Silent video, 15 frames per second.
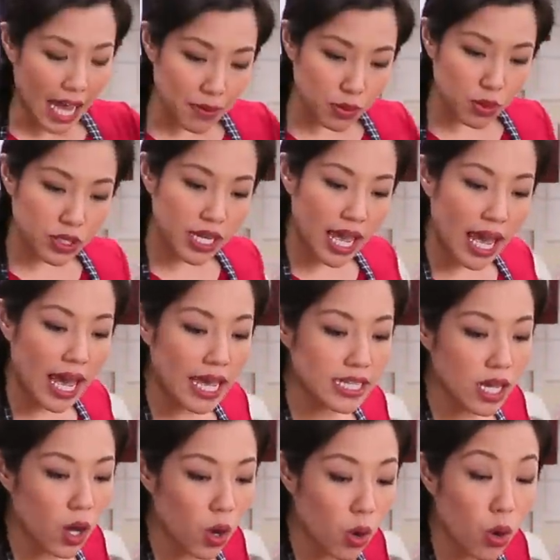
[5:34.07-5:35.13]
I'm going to
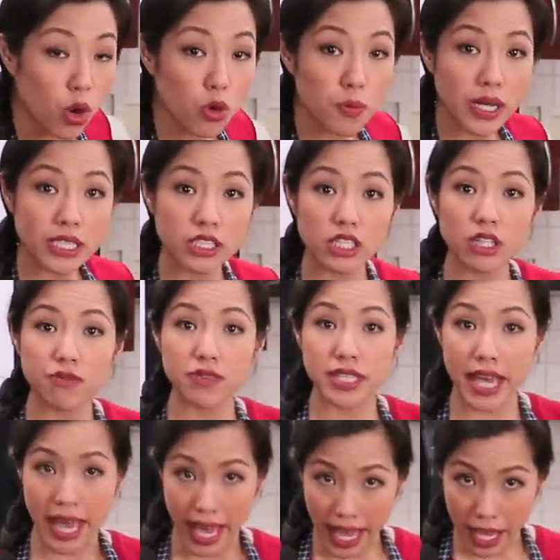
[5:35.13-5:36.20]
add a whole bunch of
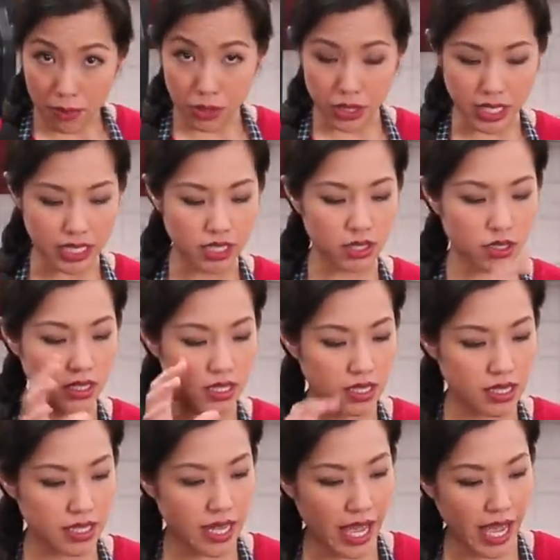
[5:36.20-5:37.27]
tamarind. So this
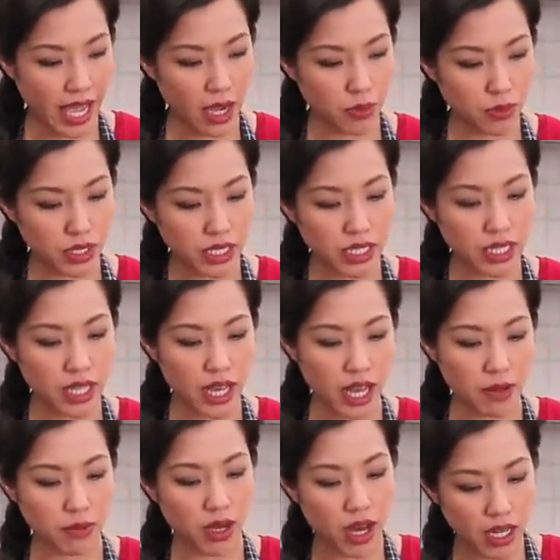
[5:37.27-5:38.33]
is tamarind
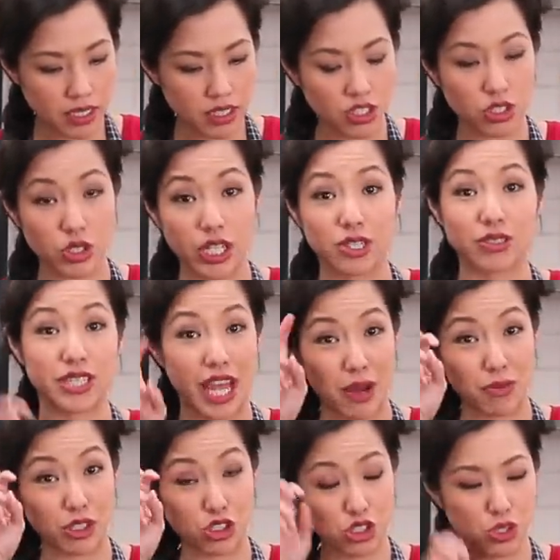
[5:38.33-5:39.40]
um, concentrate, or
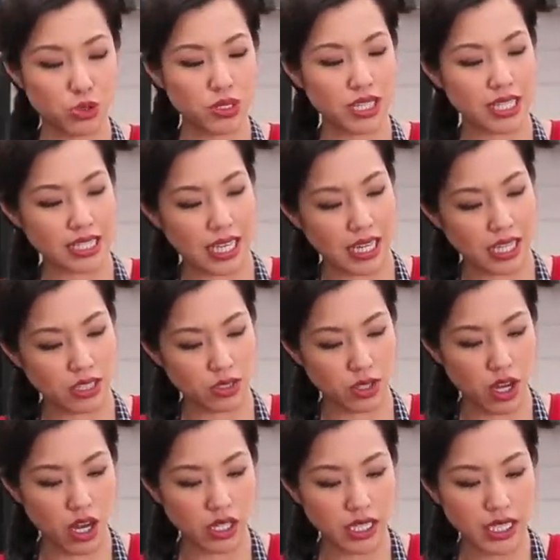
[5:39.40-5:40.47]
tamarind juice as I like to
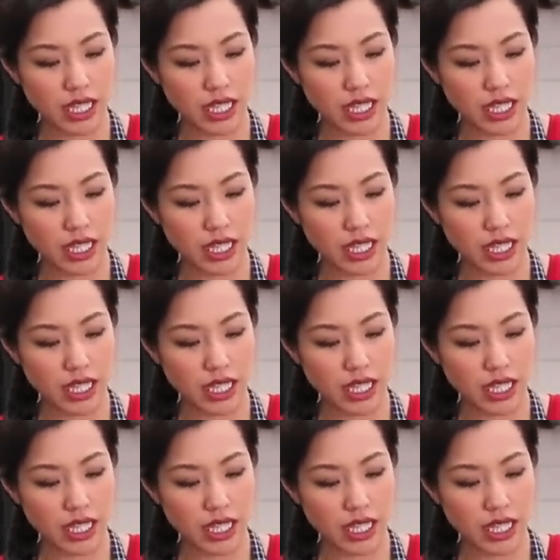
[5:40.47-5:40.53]
call